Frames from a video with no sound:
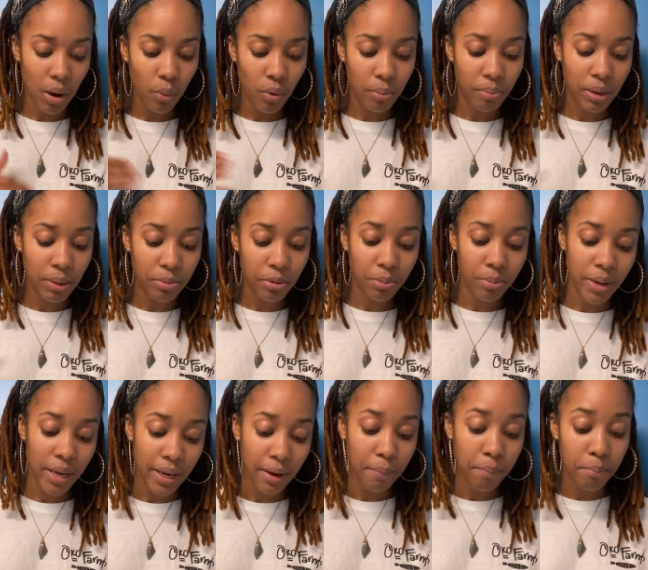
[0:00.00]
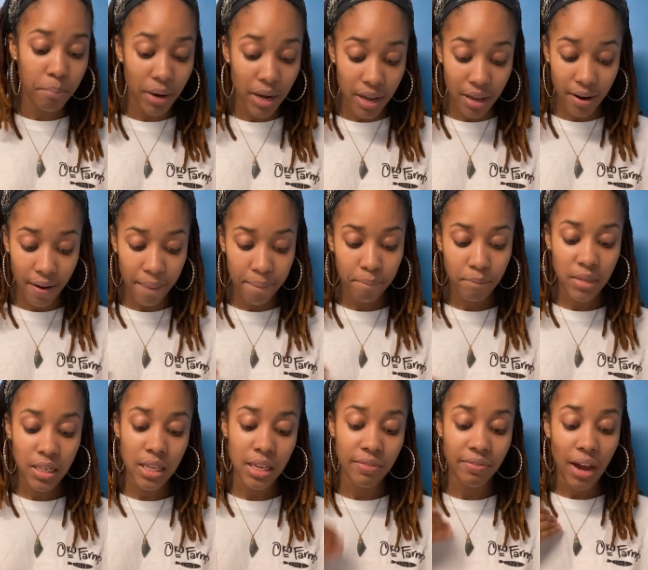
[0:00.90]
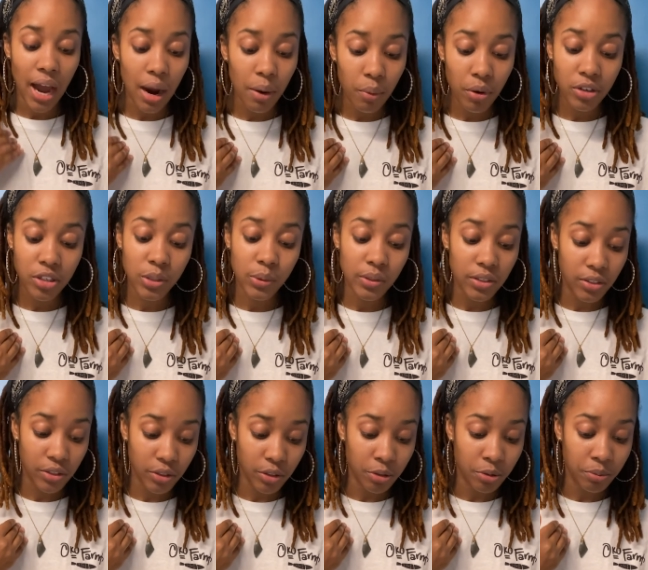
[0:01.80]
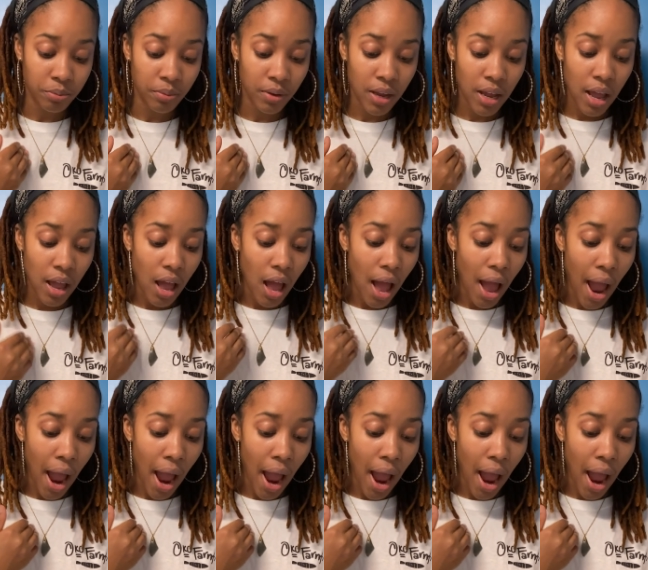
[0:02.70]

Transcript: people make, but if I were to assume,